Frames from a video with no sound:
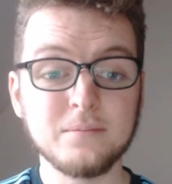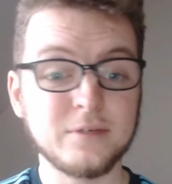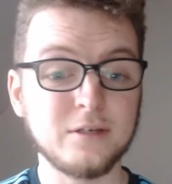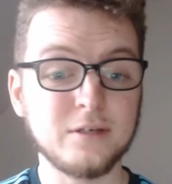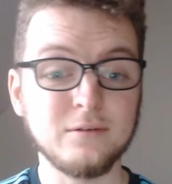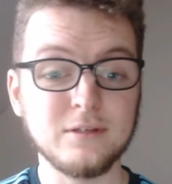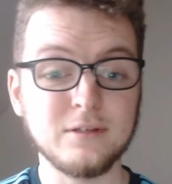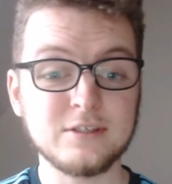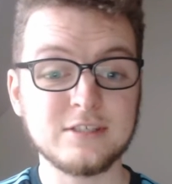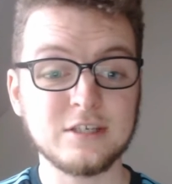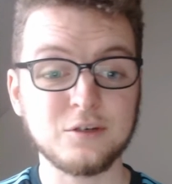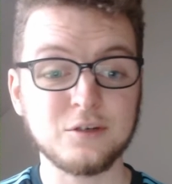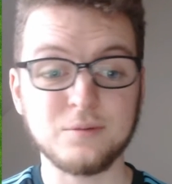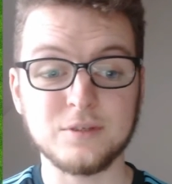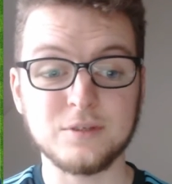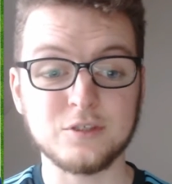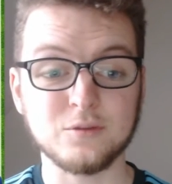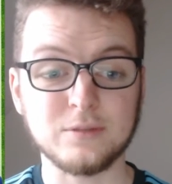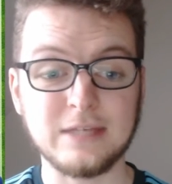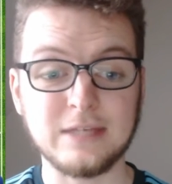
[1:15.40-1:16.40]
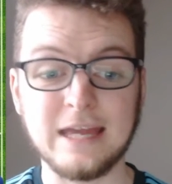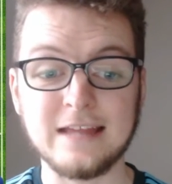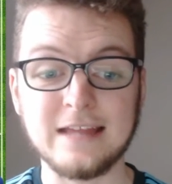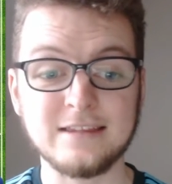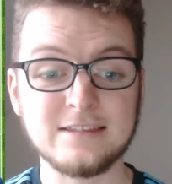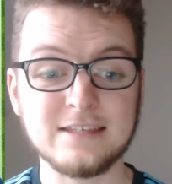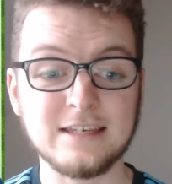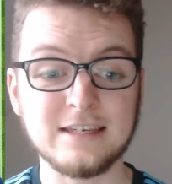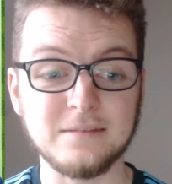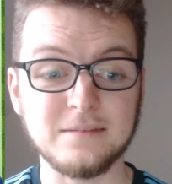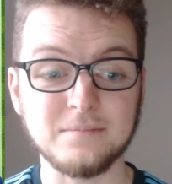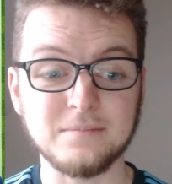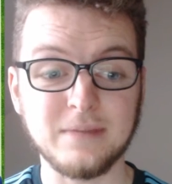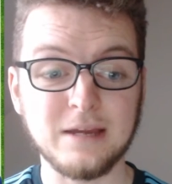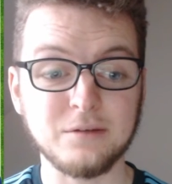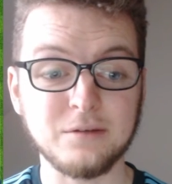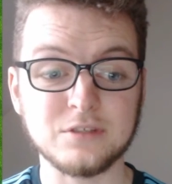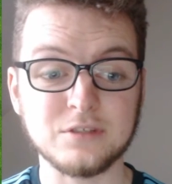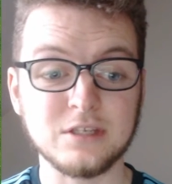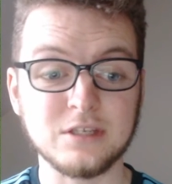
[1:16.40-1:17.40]
Pulisic, we saw Kante and
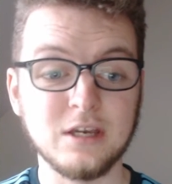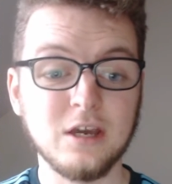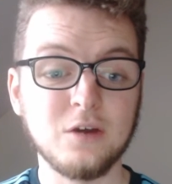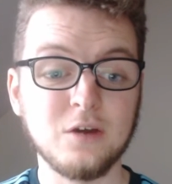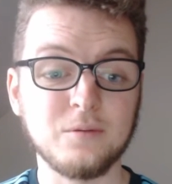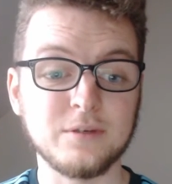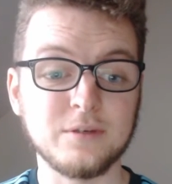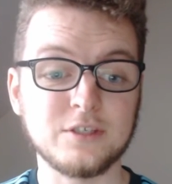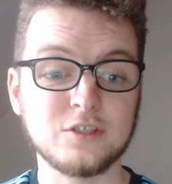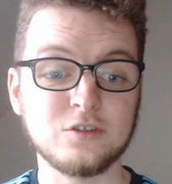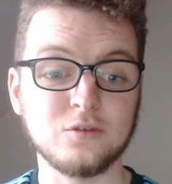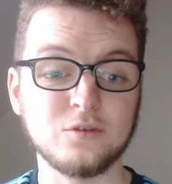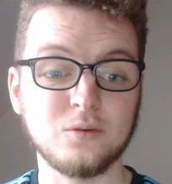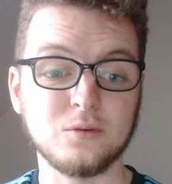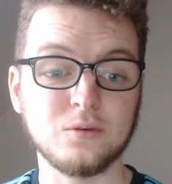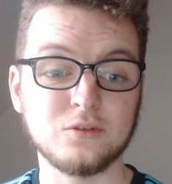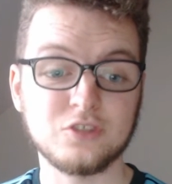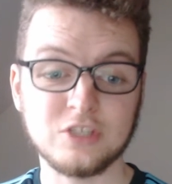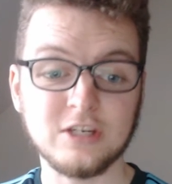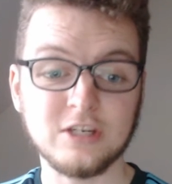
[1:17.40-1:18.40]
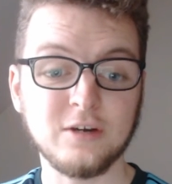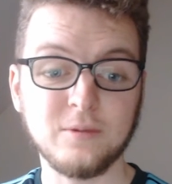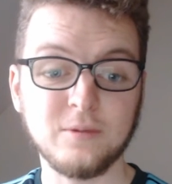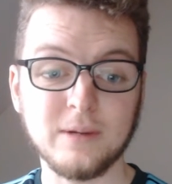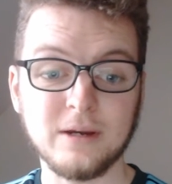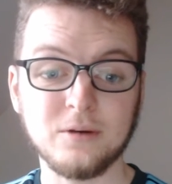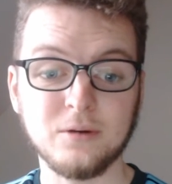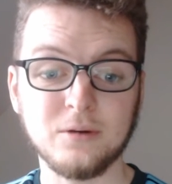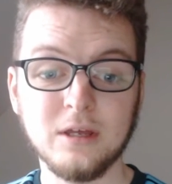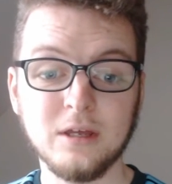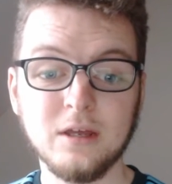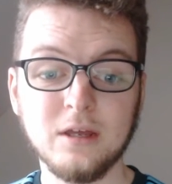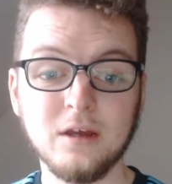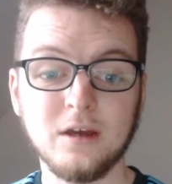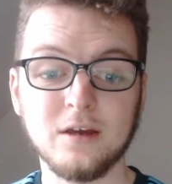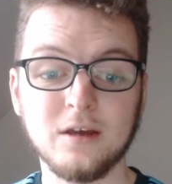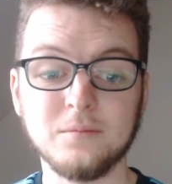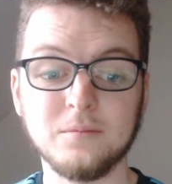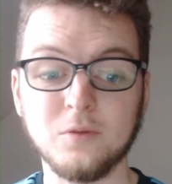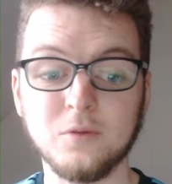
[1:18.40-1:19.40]
Mount, we saw Chilwell
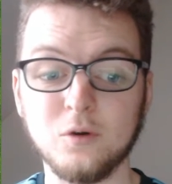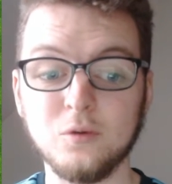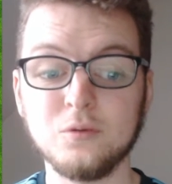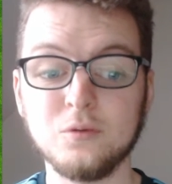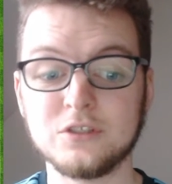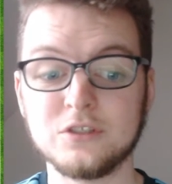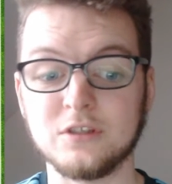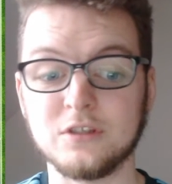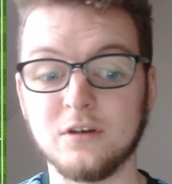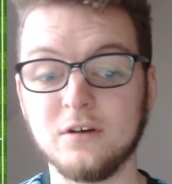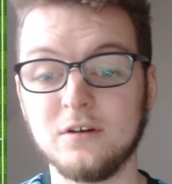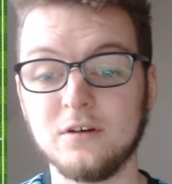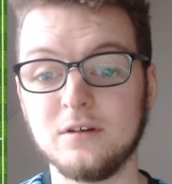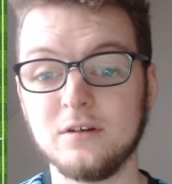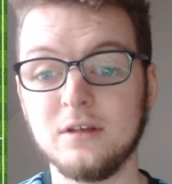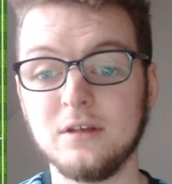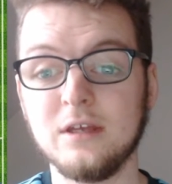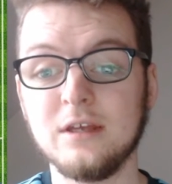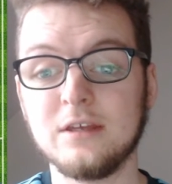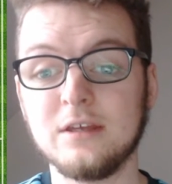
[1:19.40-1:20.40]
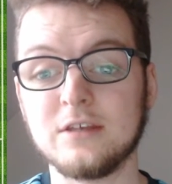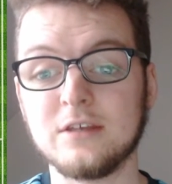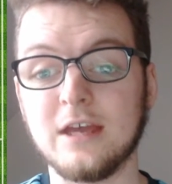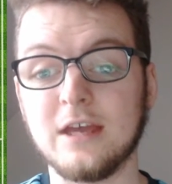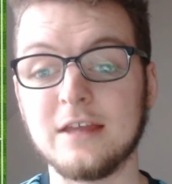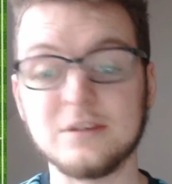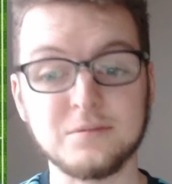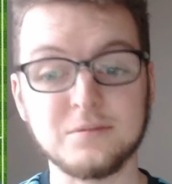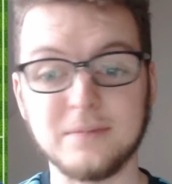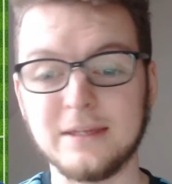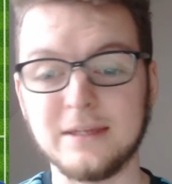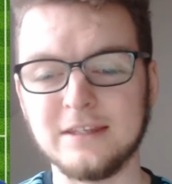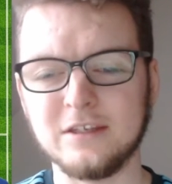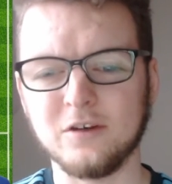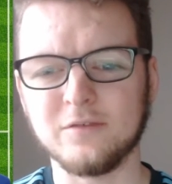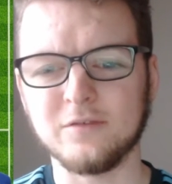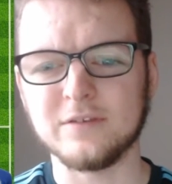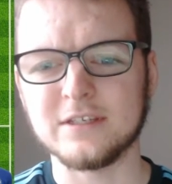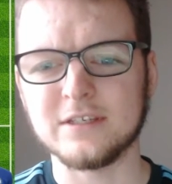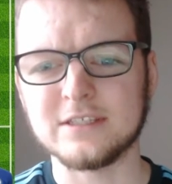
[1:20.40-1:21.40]
all start, and
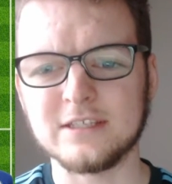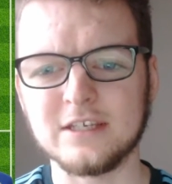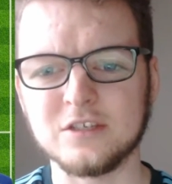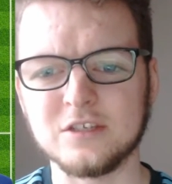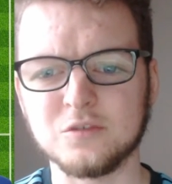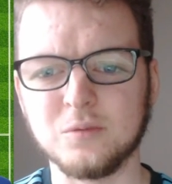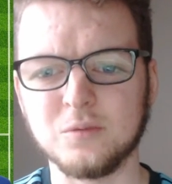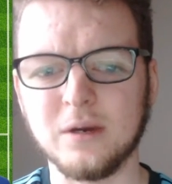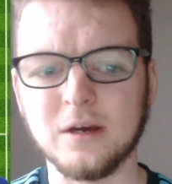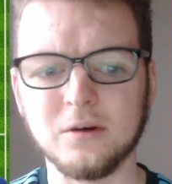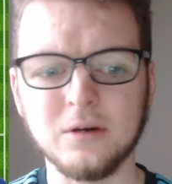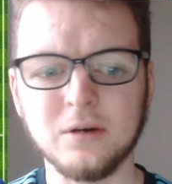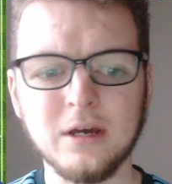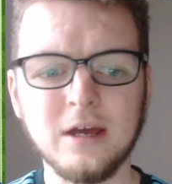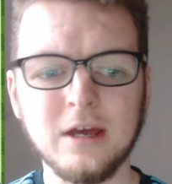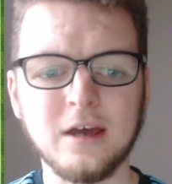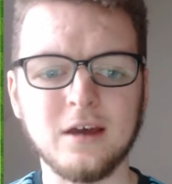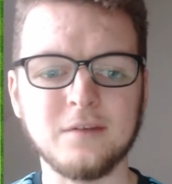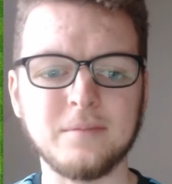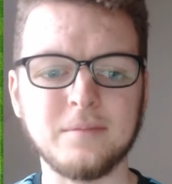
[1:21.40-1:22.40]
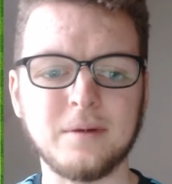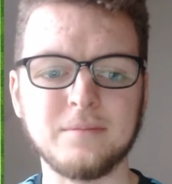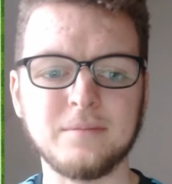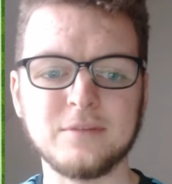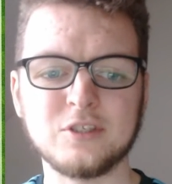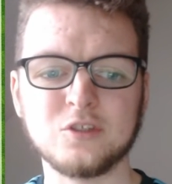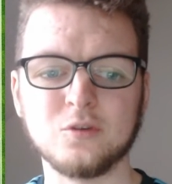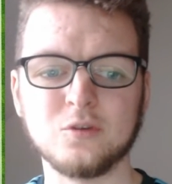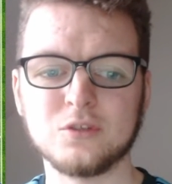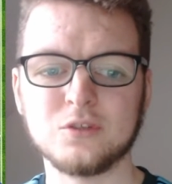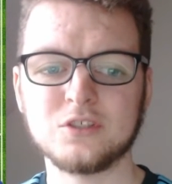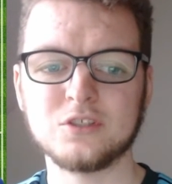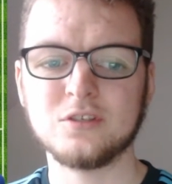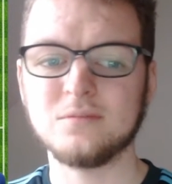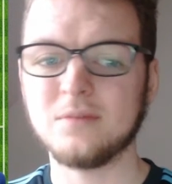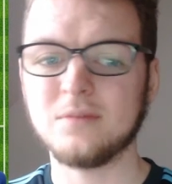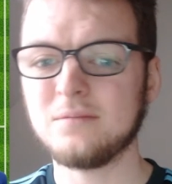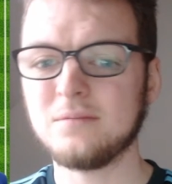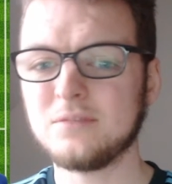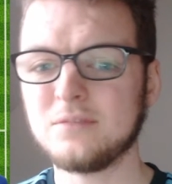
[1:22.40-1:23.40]
Mendy obviously as well, and we saw
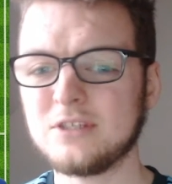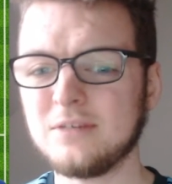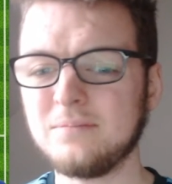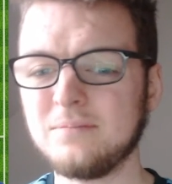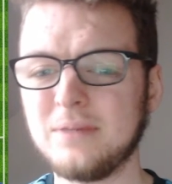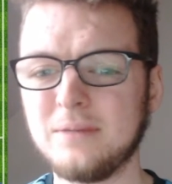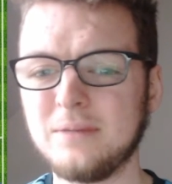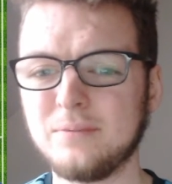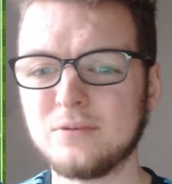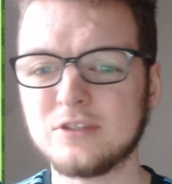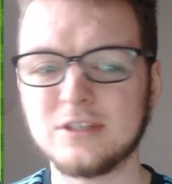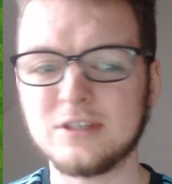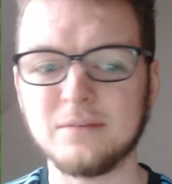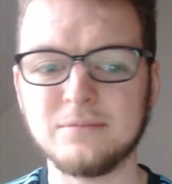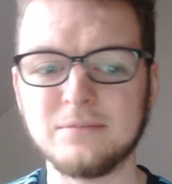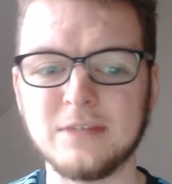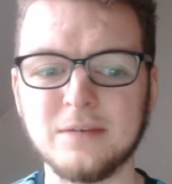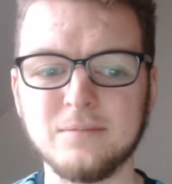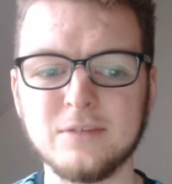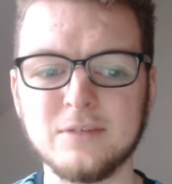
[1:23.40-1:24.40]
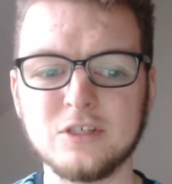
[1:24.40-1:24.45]
some people subbed in.